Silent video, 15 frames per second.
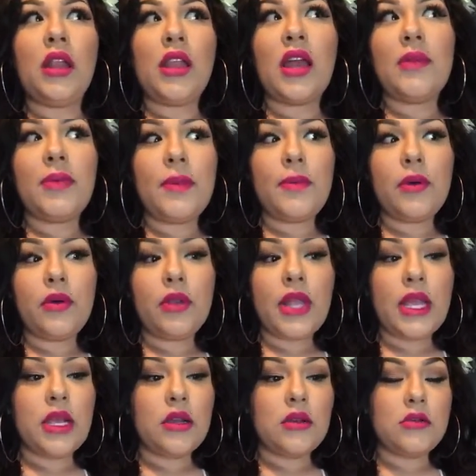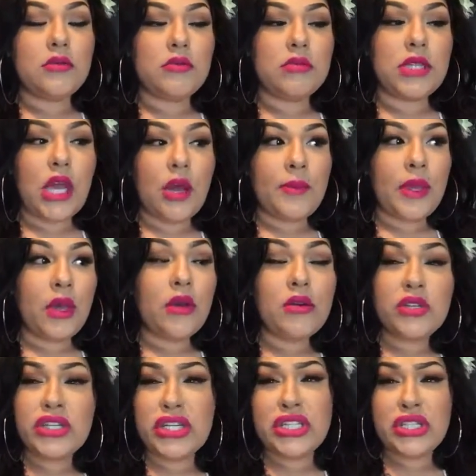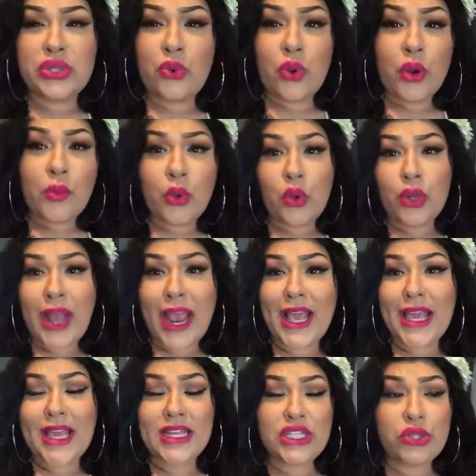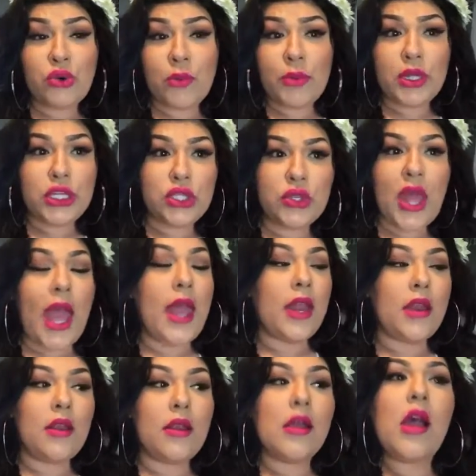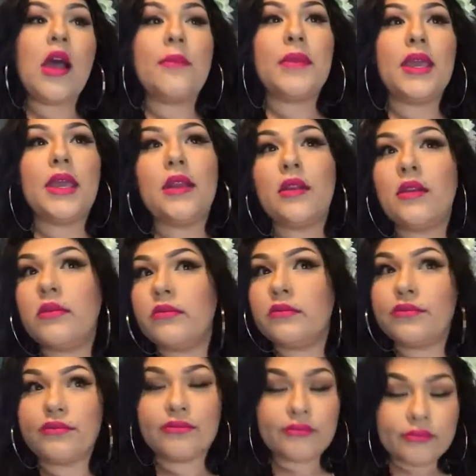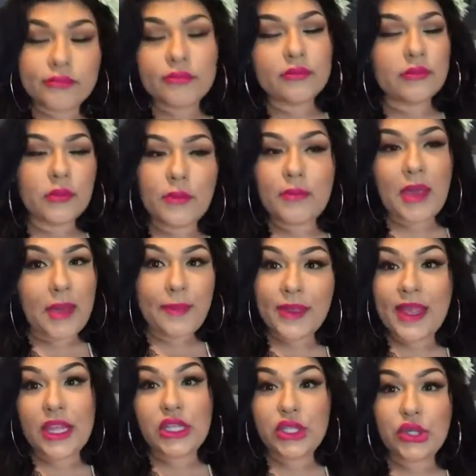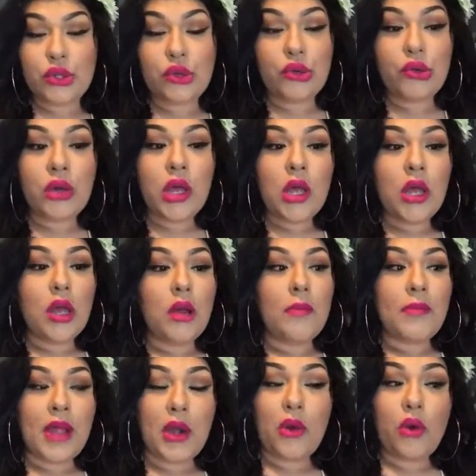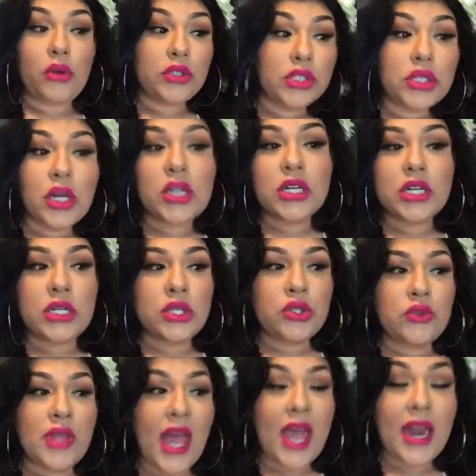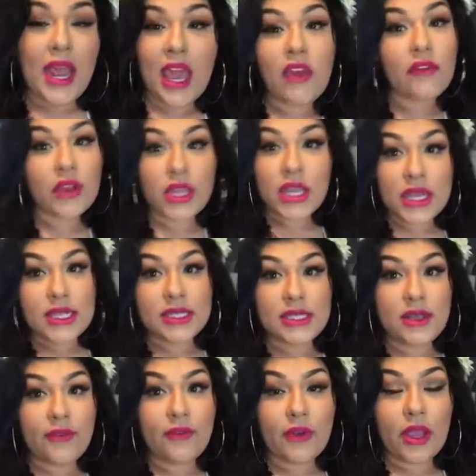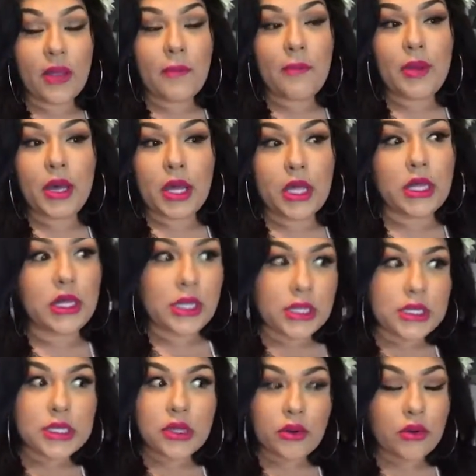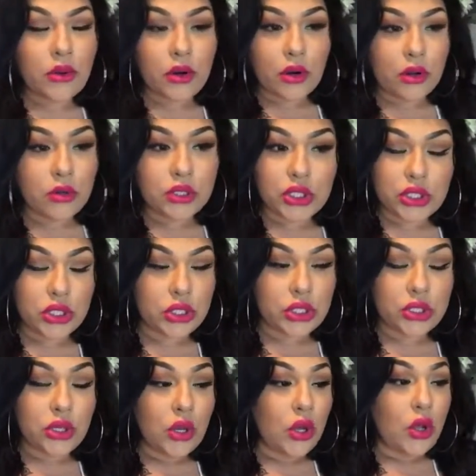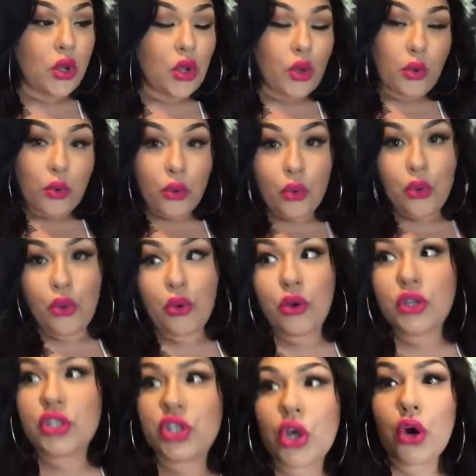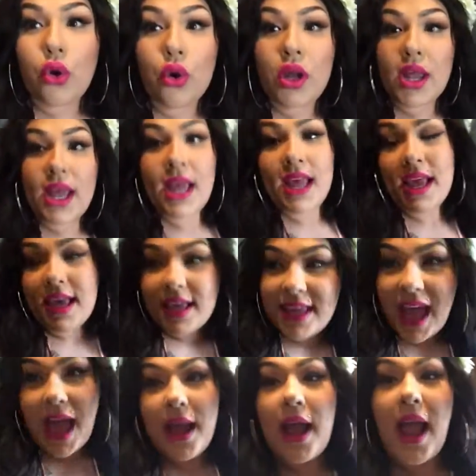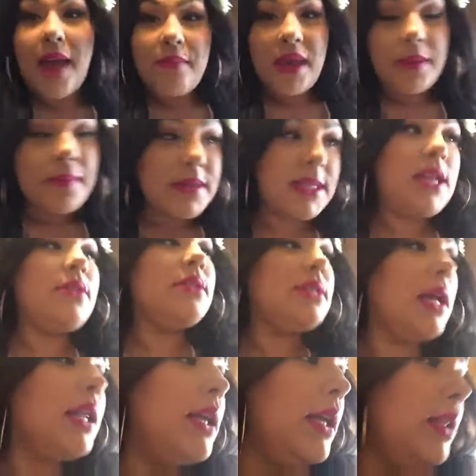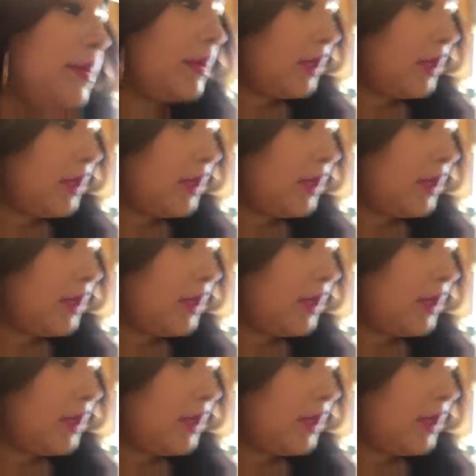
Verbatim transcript: a lot of people like tell me, oh, she's normal. Like kids normally do that. I mean, maybe they do. My older daughter didn't do that. Every kid is different, but this little girl, she's, whew. So, yeah, I made potato salad. The